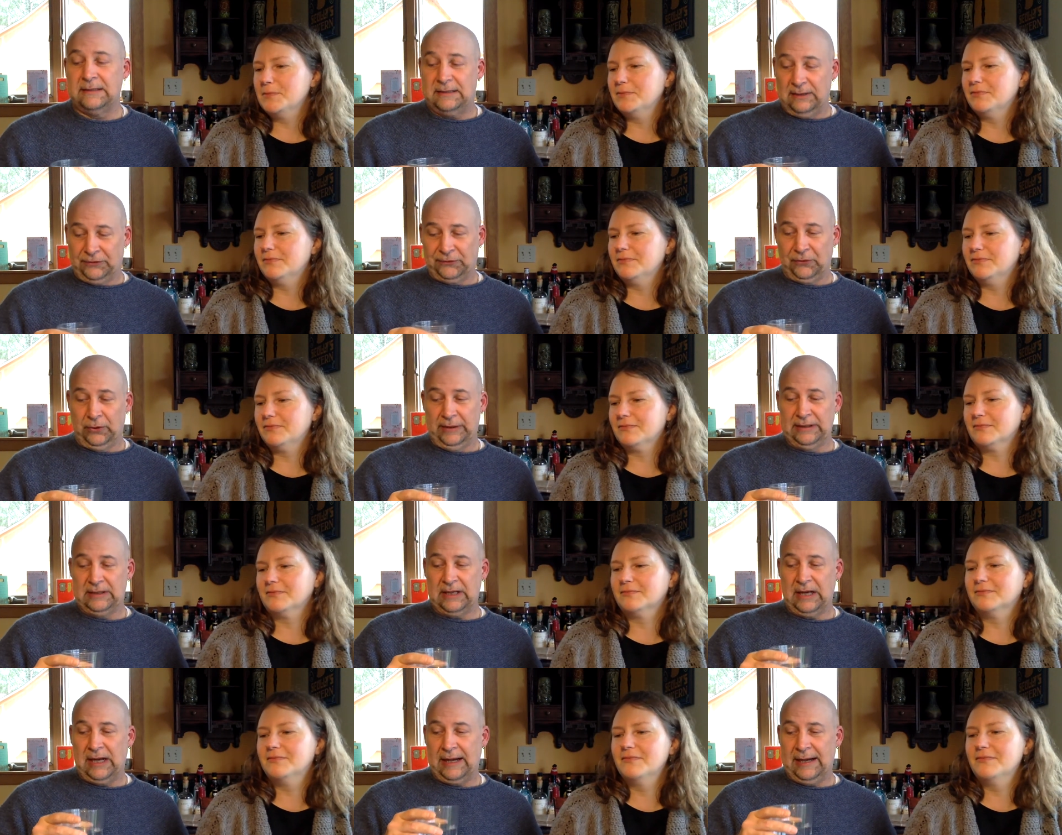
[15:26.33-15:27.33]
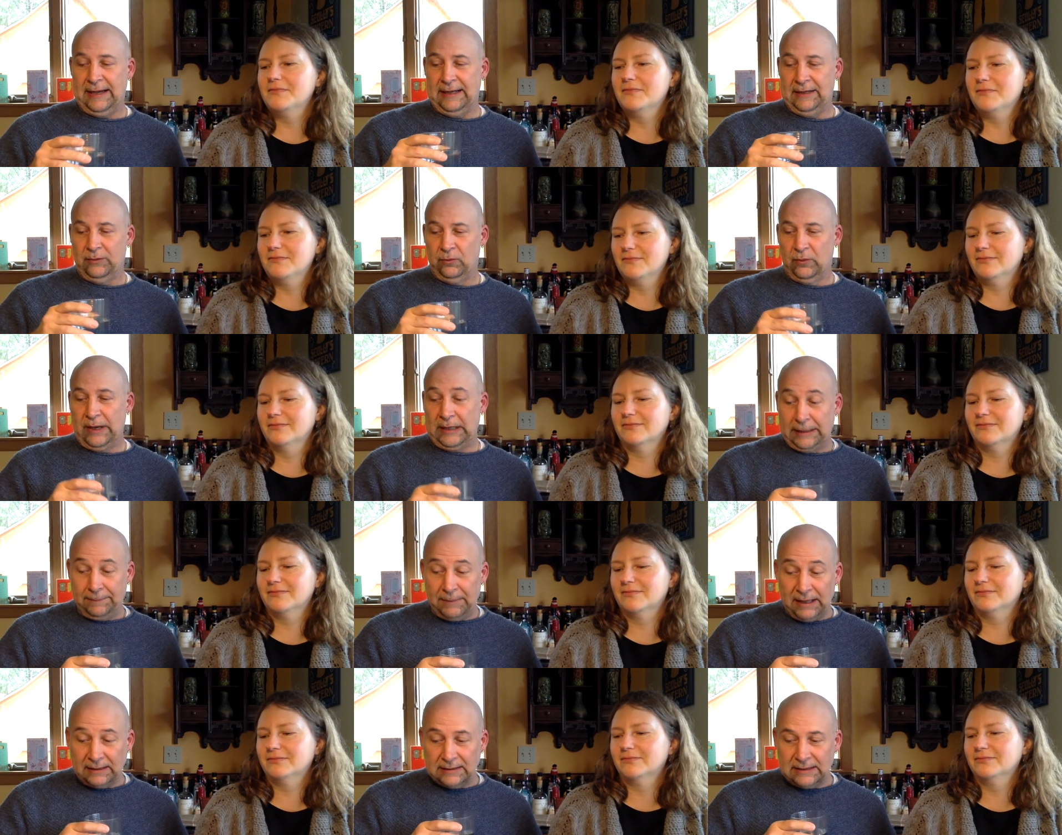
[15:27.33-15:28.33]
Speaker 1: different. I
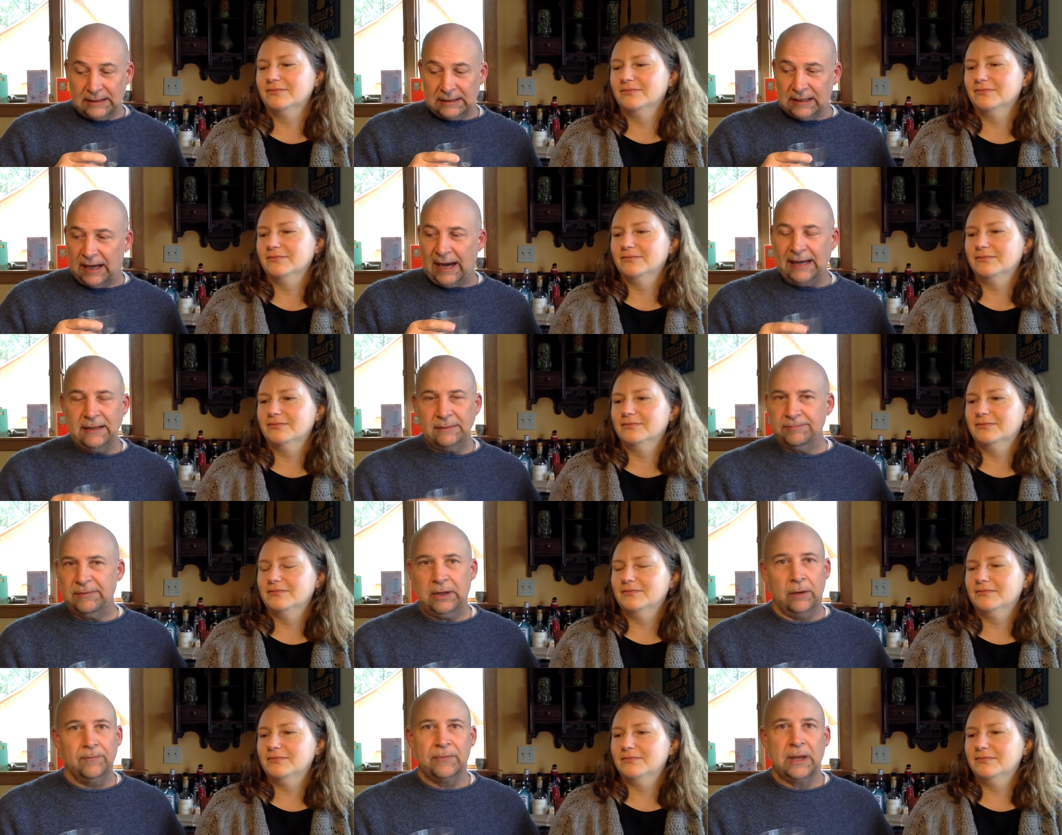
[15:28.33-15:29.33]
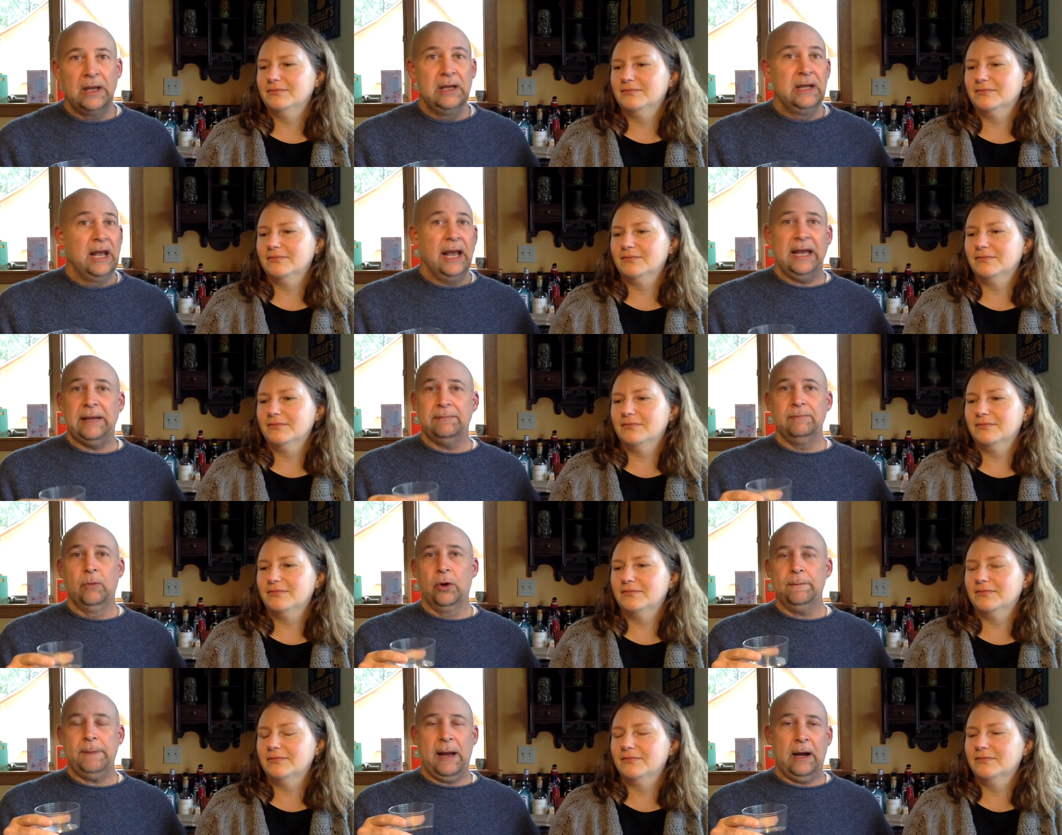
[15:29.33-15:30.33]
recommend it. I, you know, hey,
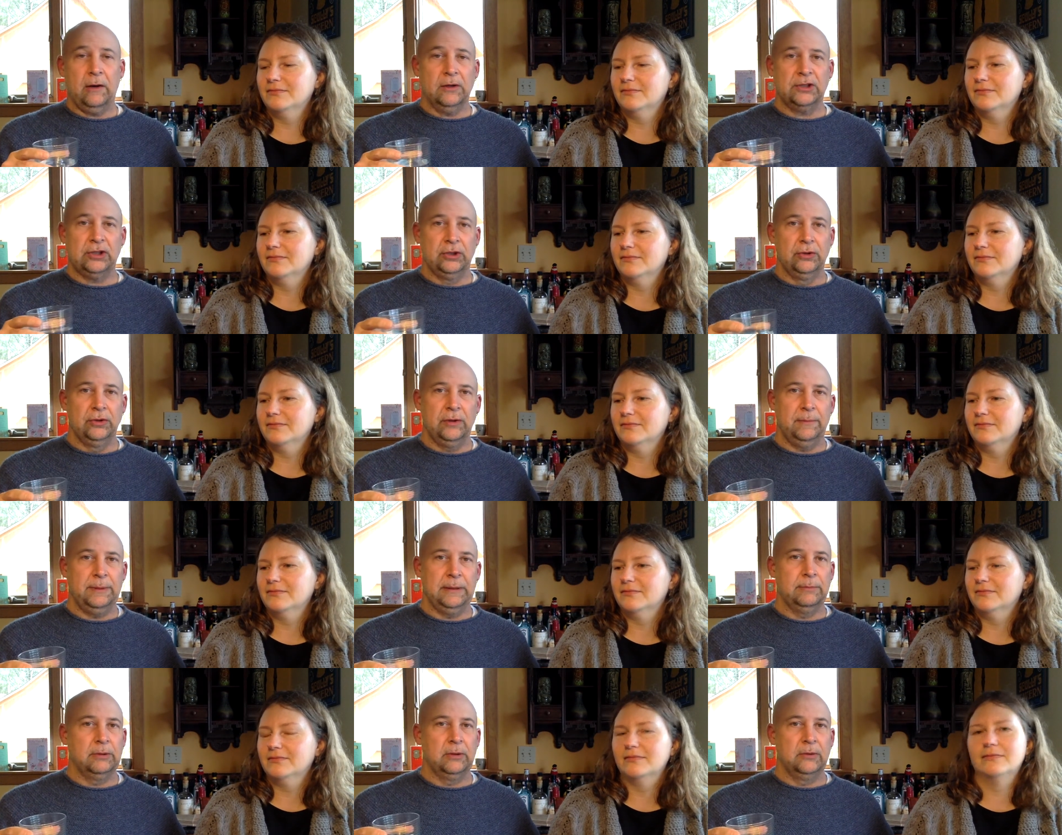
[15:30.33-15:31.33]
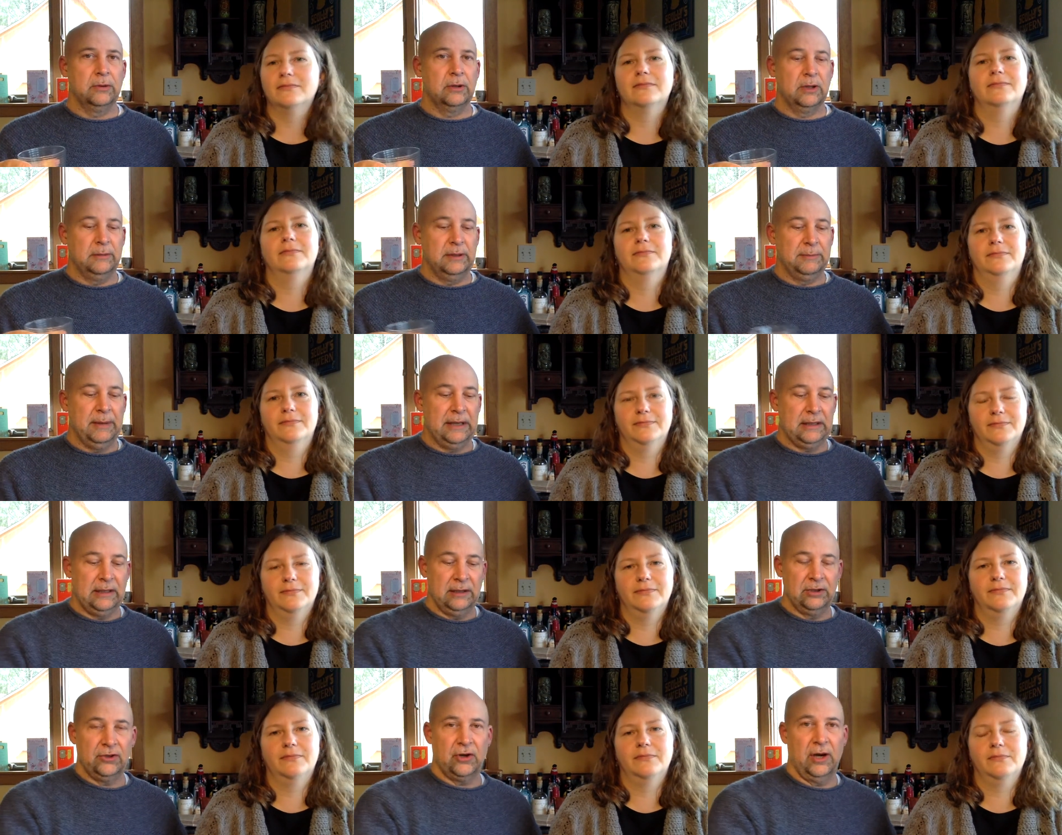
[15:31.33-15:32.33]
more power to the people who are going to be
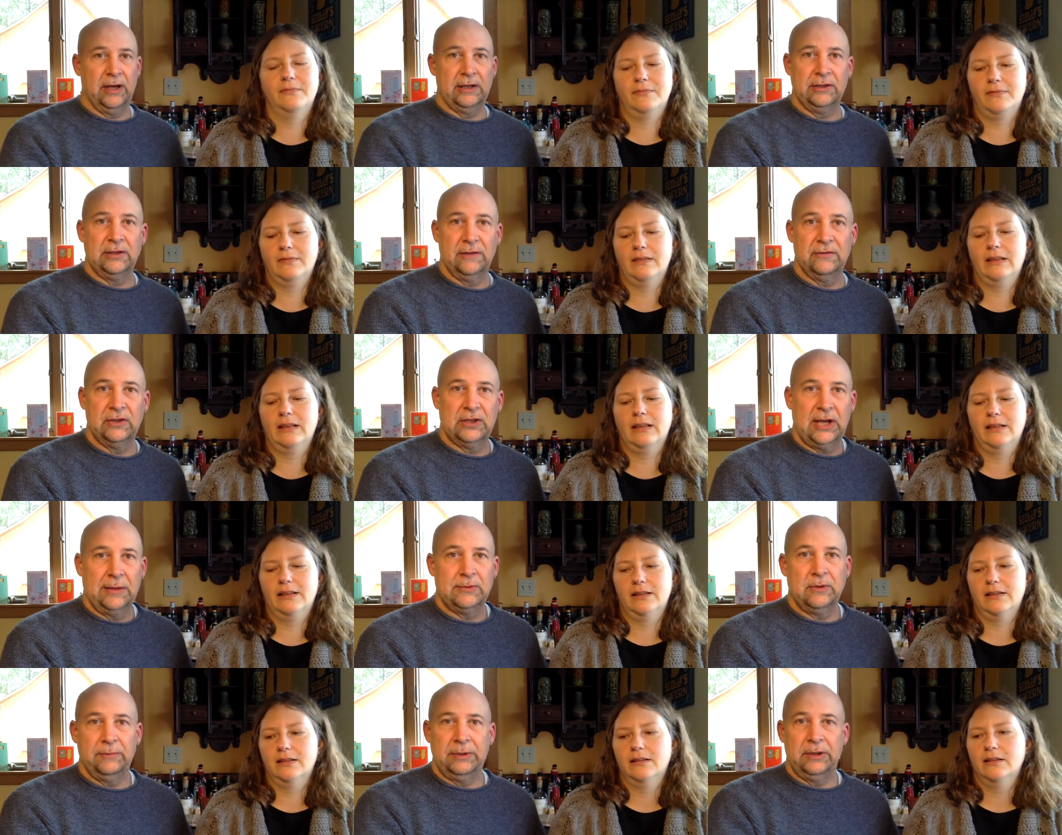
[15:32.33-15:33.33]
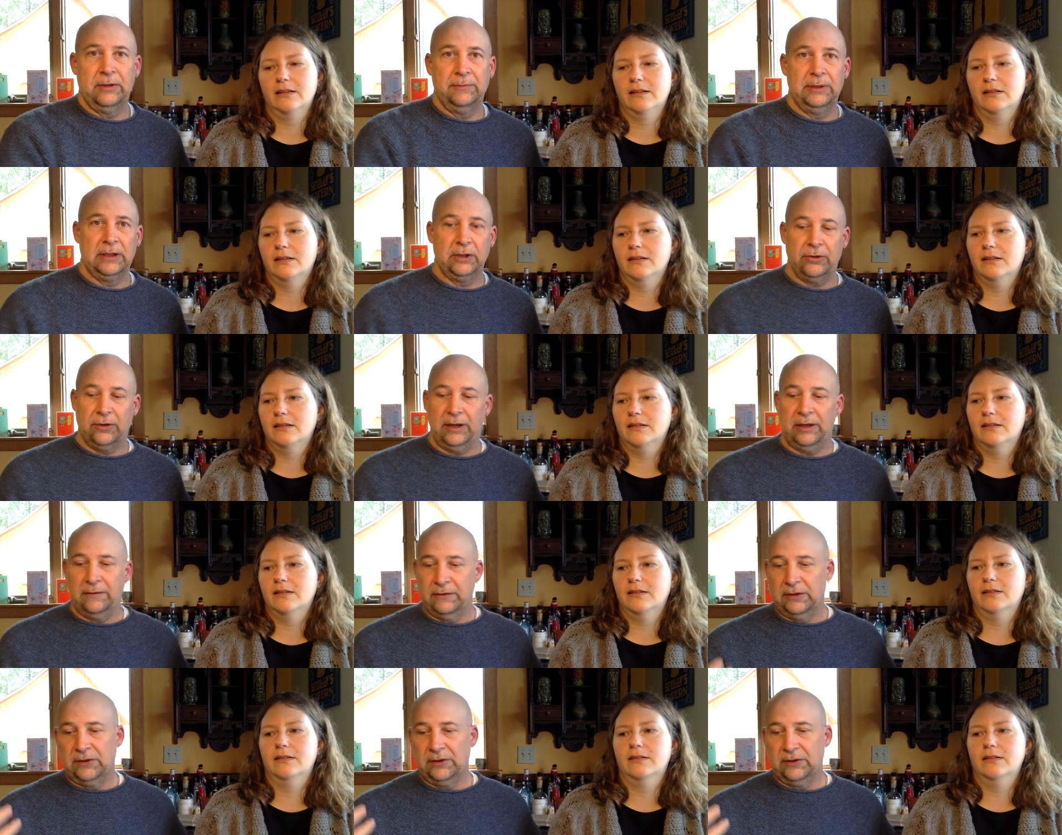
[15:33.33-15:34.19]
making and trying different types of beer and being creative in